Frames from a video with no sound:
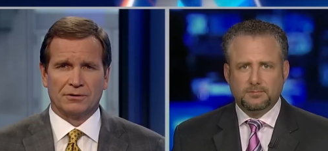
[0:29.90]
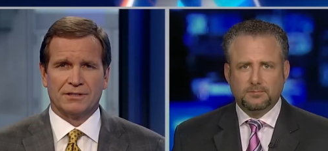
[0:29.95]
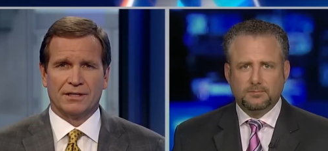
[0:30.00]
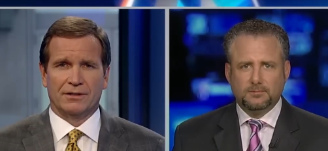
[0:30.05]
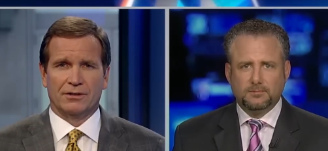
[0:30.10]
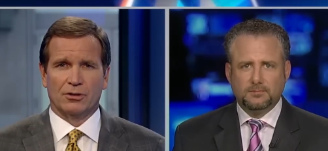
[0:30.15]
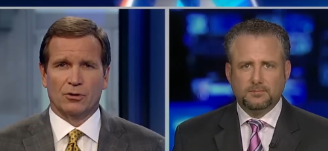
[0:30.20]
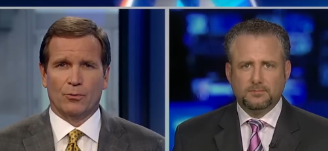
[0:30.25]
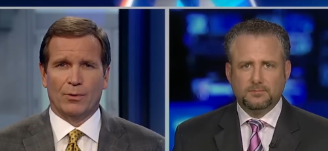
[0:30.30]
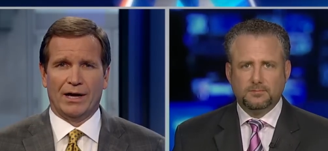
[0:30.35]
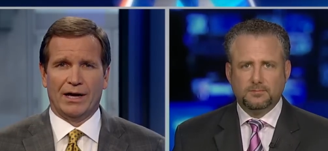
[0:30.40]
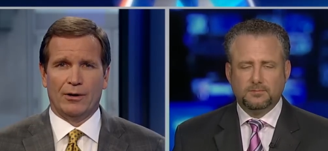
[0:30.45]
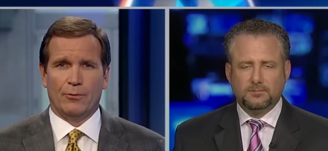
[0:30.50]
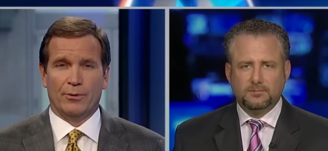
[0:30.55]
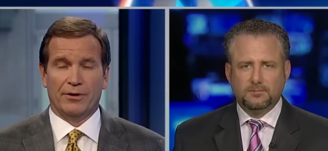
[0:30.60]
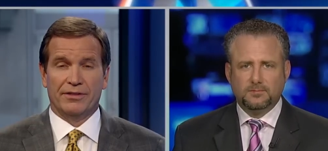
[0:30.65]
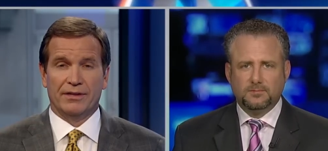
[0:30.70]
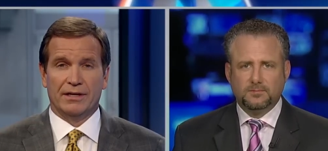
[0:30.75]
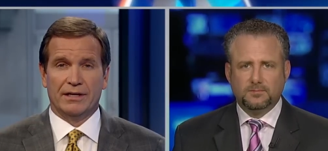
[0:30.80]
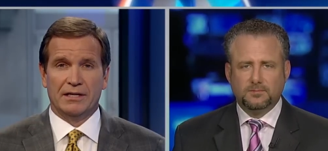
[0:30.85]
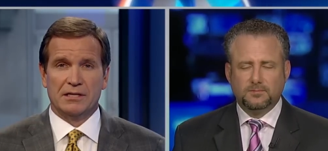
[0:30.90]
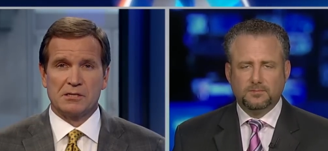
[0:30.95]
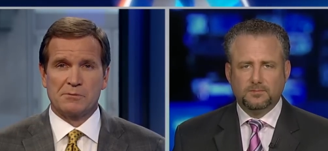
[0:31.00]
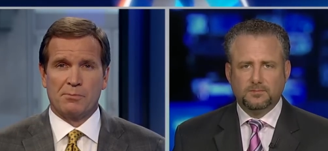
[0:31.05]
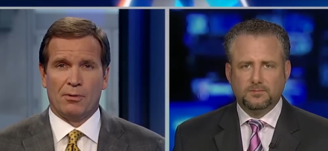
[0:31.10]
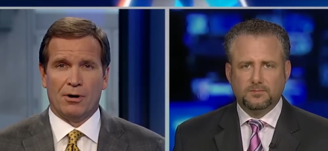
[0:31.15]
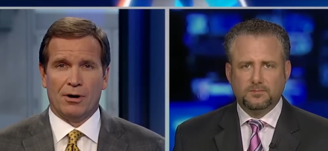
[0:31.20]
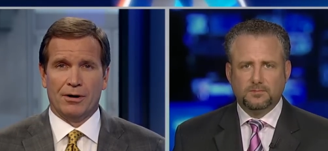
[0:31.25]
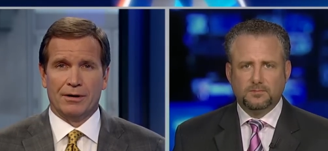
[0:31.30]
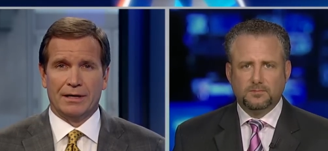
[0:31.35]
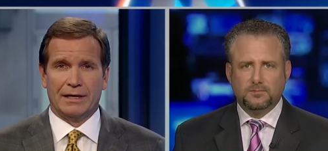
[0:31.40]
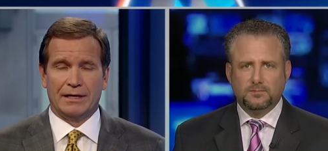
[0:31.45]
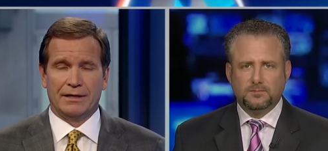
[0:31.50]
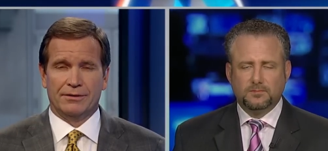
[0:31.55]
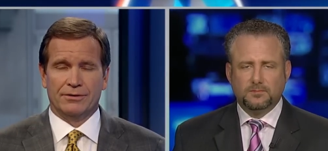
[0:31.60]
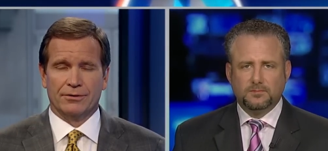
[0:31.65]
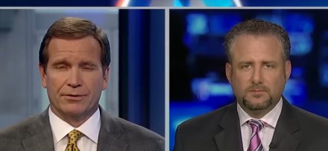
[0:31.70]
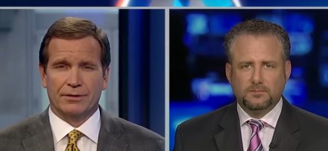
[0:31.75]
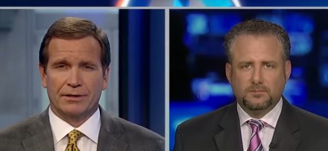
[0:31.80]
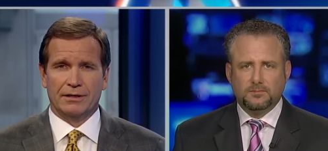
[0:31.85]
Speaker 1: underway within his party.
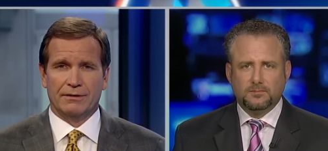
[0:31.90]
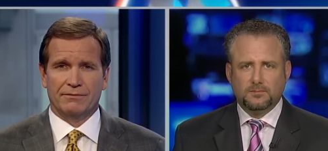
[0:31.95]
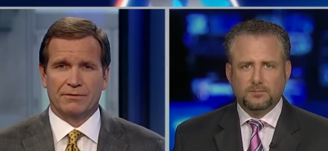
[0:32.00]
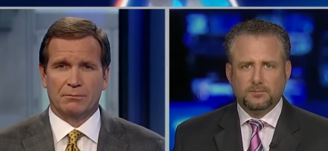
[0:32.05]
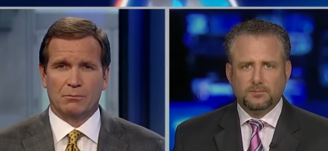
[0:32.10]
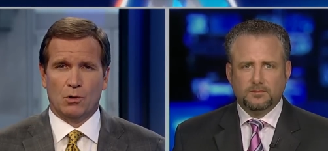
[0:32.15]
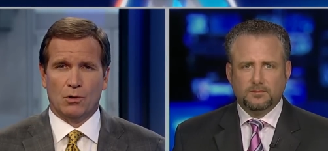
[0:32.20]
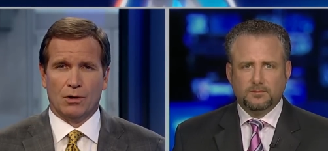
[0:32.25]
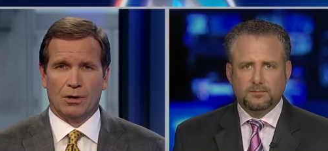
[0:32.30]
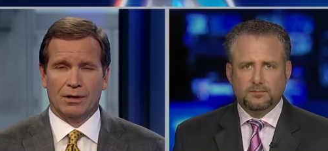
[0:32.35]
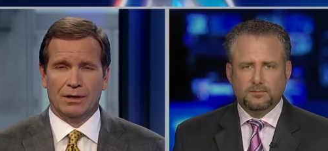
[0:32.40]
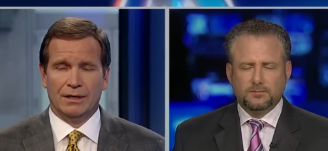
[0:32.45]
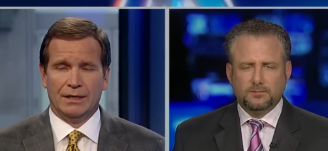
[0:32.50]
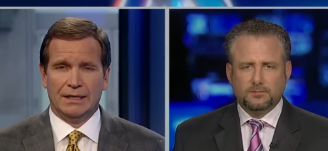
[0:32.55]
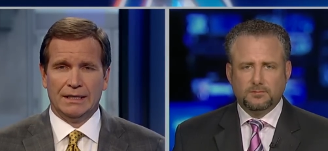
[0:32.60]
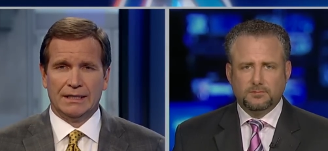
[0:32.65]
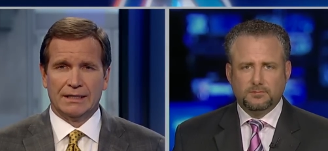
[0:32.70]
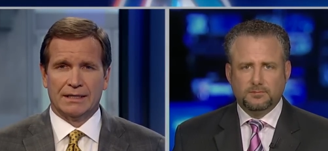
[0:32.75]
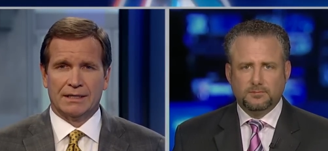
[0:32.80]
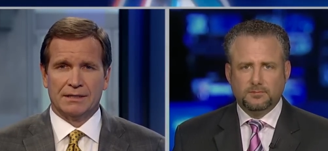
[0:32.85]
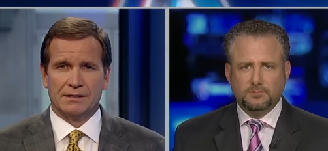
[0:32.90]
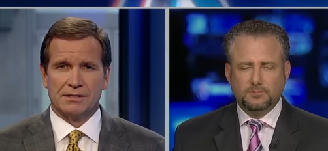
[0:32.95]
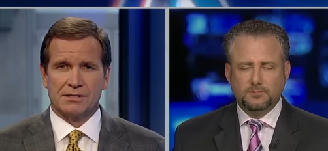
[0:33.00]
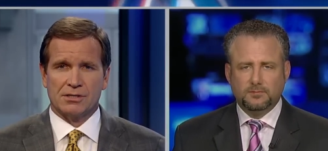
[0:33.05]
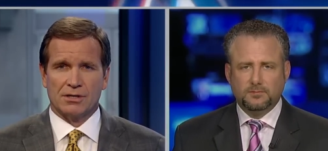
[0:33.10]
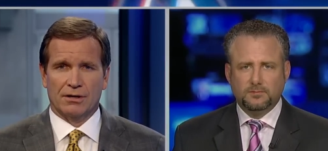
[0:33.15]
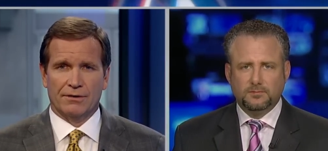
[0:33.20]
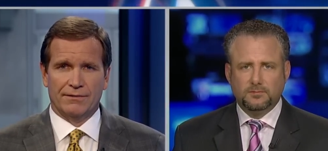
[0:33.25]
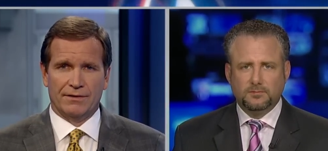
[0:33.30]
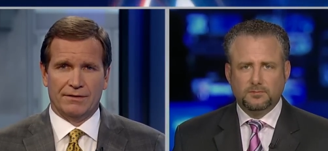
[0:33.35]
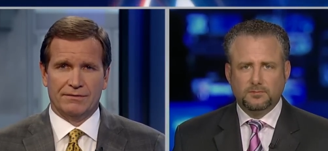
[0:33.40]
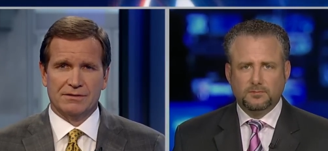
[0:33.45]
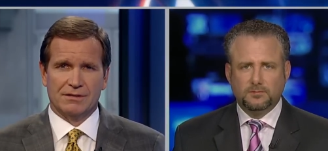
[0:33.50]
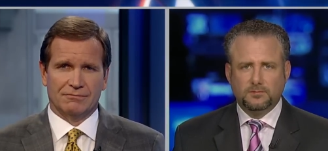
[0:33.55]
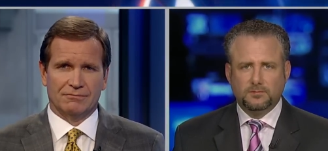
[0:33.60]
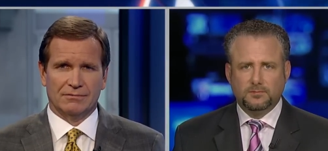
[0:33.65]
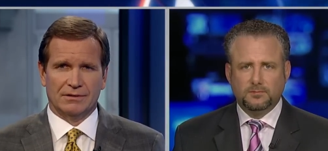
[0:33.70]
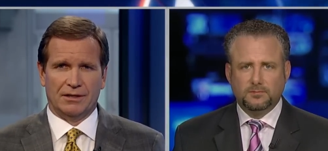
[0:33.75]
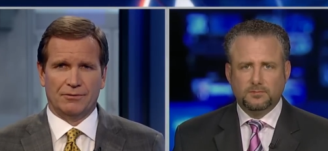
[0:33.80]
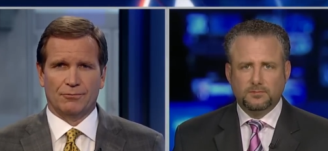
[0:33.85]
30 of the more conservative,
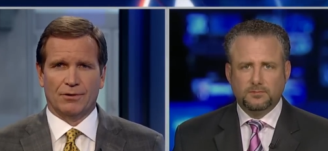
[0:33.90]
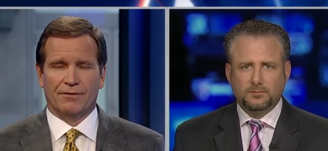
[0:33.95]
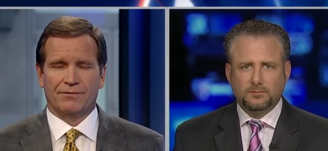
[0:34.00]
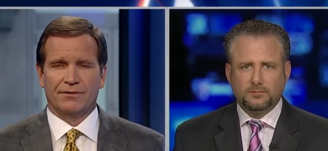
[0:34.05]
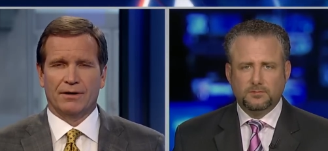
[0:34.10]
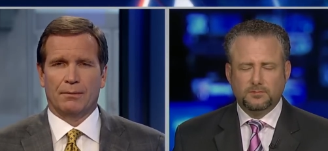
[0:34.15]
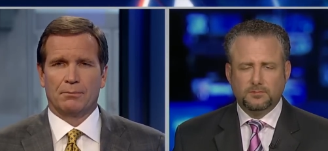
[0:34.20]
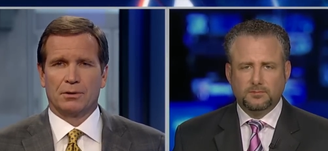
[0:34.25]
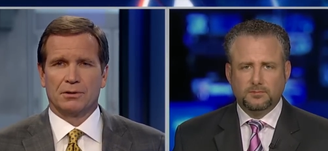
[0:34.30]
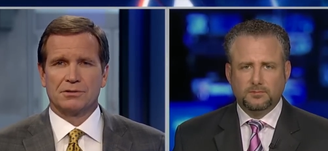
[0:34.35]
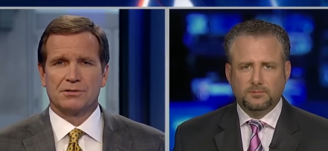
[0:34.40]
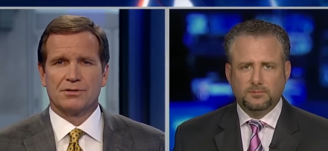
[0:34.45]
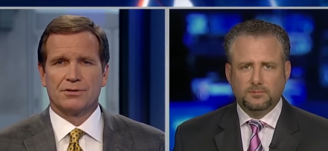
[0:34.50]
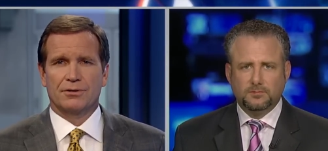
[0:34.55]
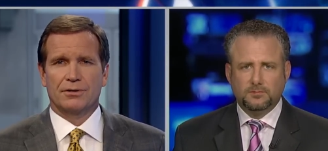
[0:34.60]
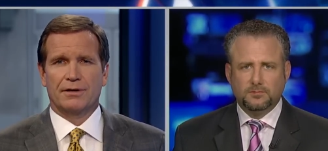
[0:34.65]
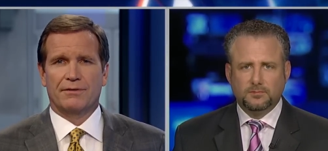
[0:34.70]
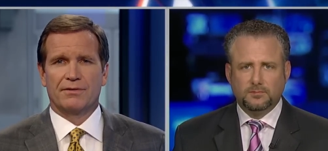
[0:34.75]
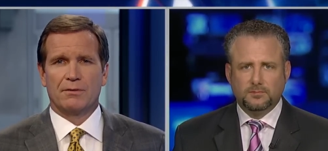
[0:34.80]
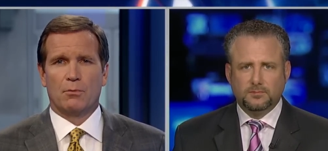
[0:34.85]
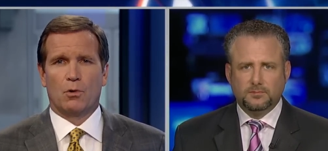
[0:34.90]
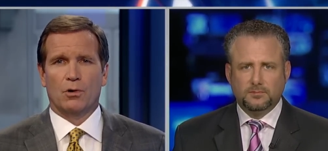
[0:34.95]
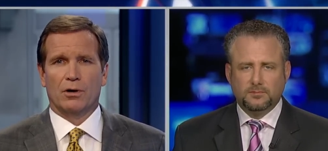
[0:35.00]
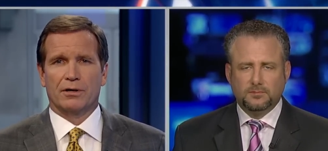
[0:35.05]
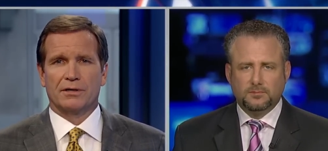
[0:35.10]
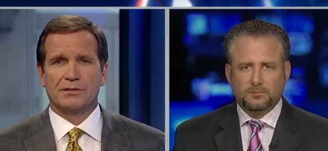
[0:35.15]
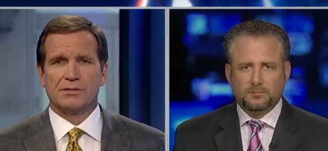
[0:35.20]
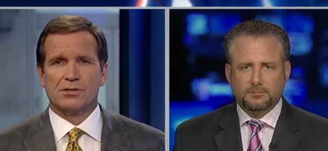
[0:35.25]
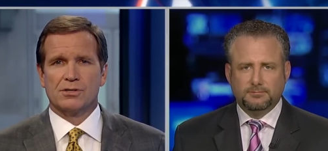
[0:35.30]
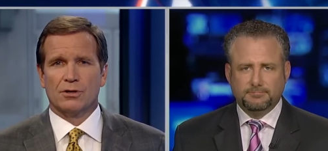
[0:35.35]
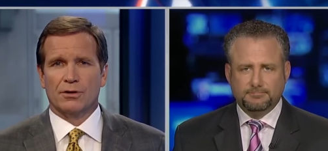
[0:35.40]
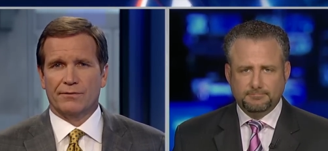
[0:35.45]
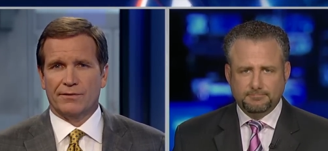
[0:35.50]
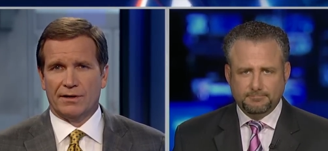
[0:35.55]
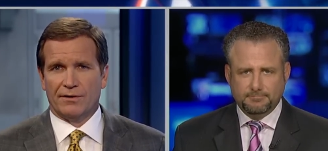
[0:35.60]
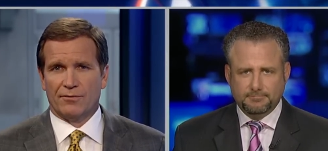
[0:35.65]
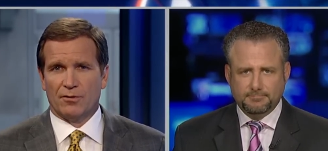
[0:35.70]
in rough numbers, 30 of the more conservative